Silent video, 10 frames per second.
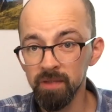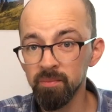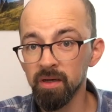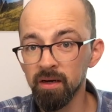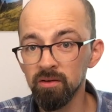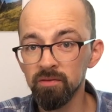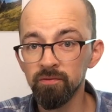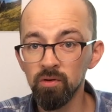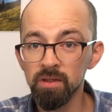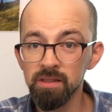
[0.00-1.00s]
keep an eye on the
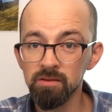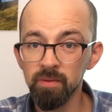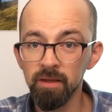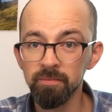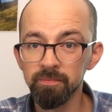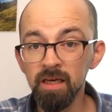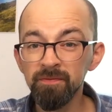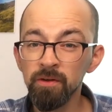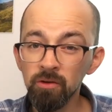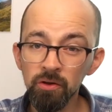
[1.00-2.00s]
focus as well.
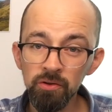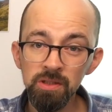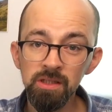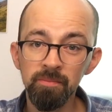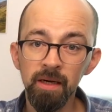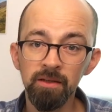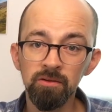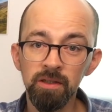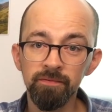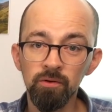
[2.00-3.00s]
If you're not used to
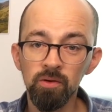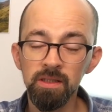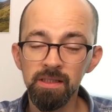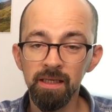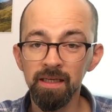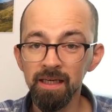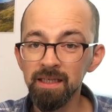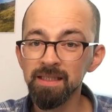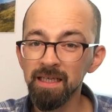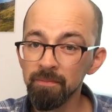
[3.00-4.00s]
manually focusing, it
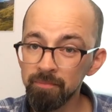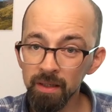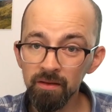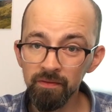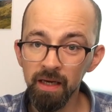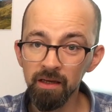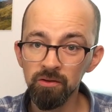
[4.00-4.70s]
can take a bit of getting